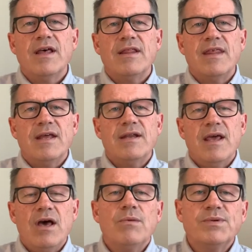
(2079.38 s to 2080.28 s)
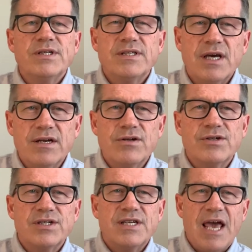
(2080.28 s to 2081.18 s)
that helps us to
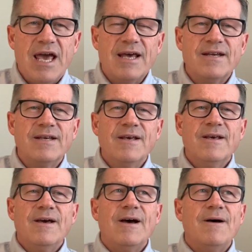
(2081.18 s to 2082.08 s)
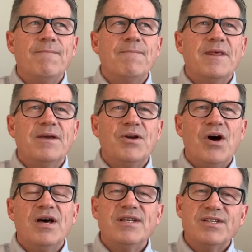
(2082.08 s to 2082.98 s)
understand that
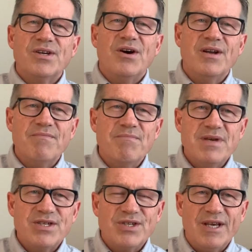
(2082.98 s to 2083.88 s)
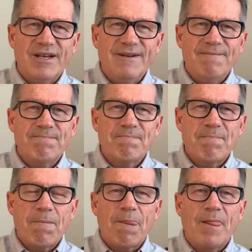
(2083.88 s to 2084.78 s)
God is a God of mission,
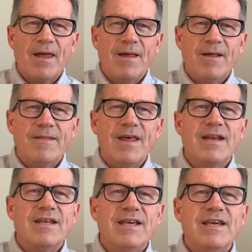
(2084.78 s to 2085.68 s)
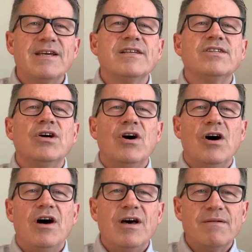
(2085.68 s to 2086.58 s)
that He is
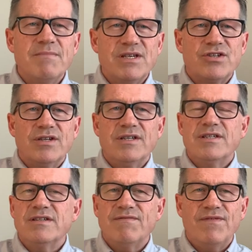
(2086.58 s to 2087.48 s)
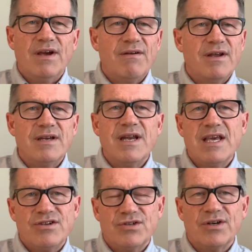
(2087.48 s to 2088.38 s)
on mission. It's His very
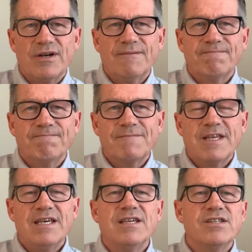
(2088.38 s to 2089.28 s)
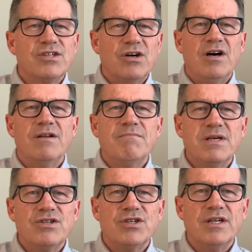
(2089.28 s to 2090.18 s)
nature. He is on
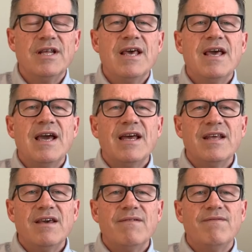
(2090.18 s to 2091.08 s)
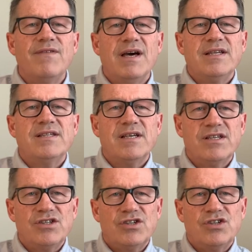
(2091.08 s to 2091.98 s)
mission, and He invites
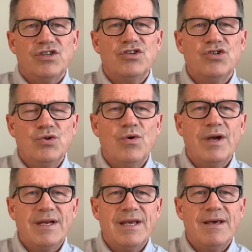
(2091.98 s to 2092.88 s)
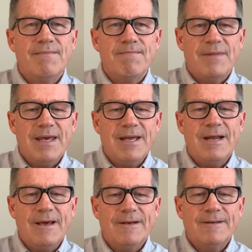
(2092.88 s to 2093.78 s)
us to join Him in
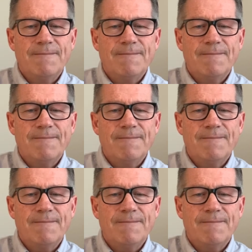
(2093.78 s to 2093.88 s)
it.